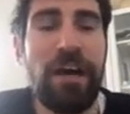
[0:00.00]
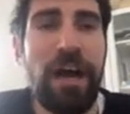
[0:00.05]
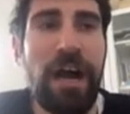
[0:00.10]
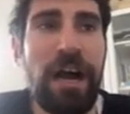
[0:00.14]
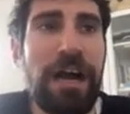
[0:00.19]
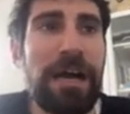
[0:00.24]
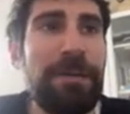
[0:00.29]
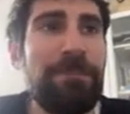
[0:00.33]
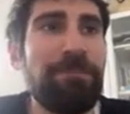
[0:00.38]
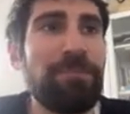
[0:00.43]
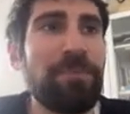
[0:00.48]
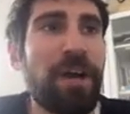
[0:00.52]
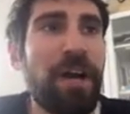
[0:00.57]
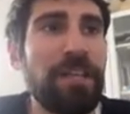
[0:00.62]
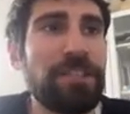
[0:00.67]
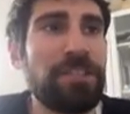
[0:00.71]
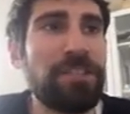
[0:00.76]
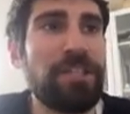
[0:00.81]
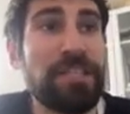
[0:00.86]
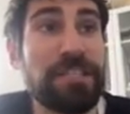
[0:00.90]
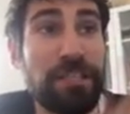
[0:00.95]
I
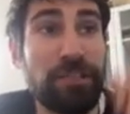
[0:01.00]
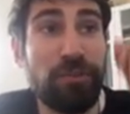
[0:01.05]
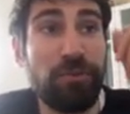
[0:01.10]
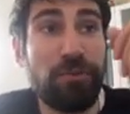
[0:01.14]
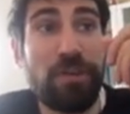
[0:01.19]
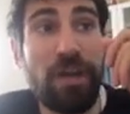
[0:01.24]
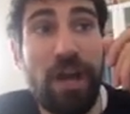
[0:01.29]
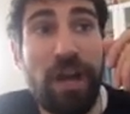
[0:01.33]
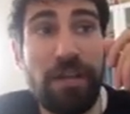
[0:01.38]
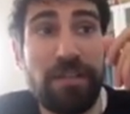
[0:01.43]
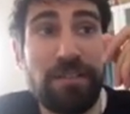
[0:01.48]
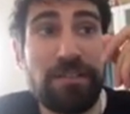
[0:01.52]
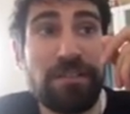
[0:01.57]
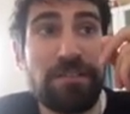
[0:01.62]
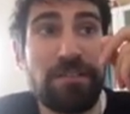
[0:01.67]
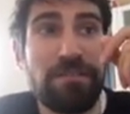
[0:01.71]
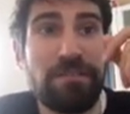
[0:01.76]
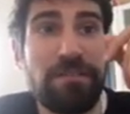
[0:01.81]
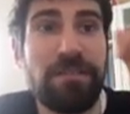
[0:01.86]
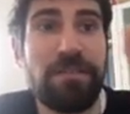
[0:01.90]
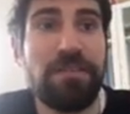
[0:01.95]
suggest that you cut
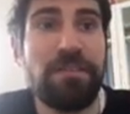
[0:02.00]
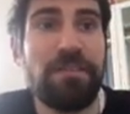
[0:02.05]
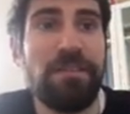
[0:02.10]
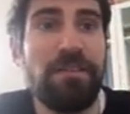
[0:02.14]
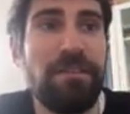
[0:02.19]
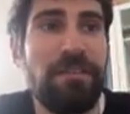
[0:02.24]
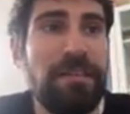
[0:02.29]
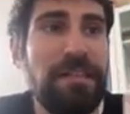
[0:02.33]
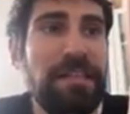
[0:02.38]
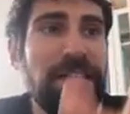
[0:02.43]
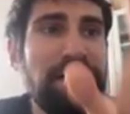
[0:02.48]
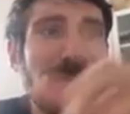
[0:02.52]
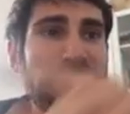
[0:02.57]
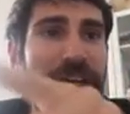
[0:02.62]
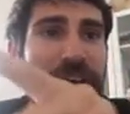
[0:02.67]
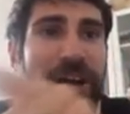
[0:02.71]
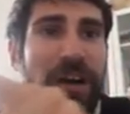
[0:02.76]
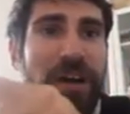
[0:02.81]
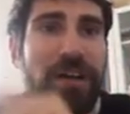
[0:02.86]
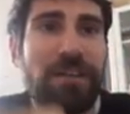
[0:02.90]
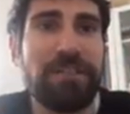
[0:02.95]
these
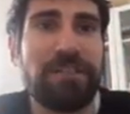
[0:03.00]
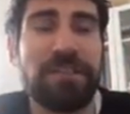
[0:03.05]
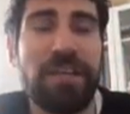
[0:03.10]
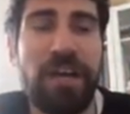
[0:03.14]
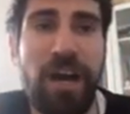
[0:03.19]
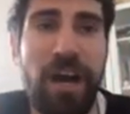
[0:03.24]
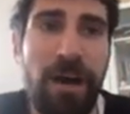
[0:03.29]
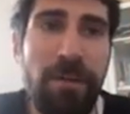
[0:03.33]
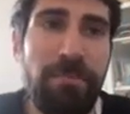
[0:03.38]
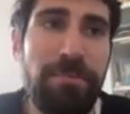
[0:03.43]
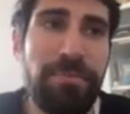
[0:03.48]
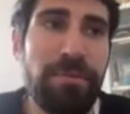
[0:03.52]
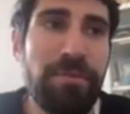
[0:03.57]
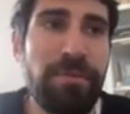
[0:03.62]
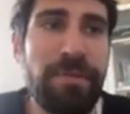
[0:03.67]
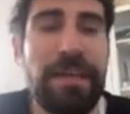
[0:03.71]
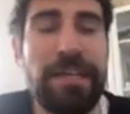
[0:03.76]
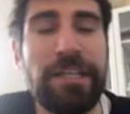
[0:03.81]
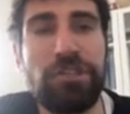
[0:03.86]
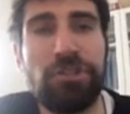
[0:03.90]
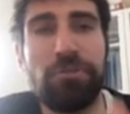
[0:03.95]
cards up.
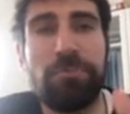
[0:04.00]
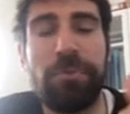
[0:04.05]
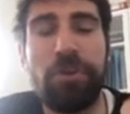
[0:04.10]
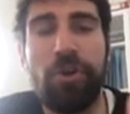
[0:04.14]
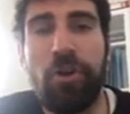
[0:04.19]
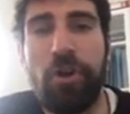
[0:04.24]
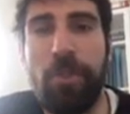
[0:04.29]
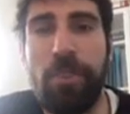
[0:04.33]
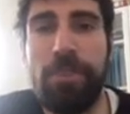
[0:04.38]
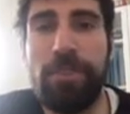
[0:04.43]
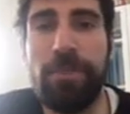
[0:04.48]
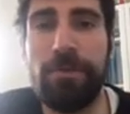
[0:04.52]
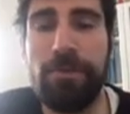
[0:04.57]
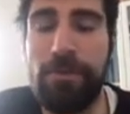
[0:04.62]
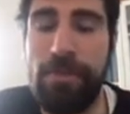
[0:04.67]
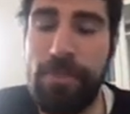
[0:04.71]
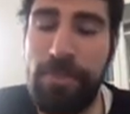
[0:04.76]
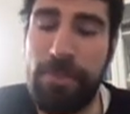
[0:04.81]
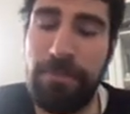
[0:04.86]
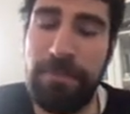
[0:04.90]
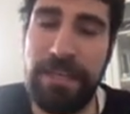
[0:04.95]
They should be on
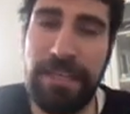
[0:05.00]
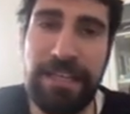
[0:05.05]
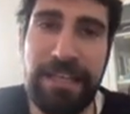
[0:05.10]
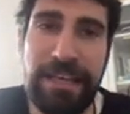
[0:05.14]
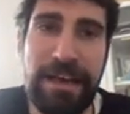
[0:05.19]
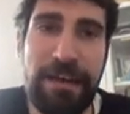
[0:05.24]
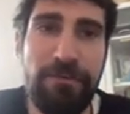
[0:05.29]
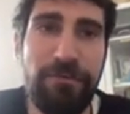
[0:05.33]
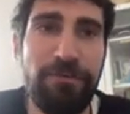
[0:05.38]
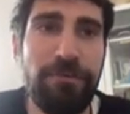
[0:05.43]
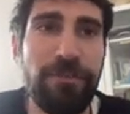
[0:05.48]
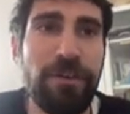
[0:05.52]
the PDF.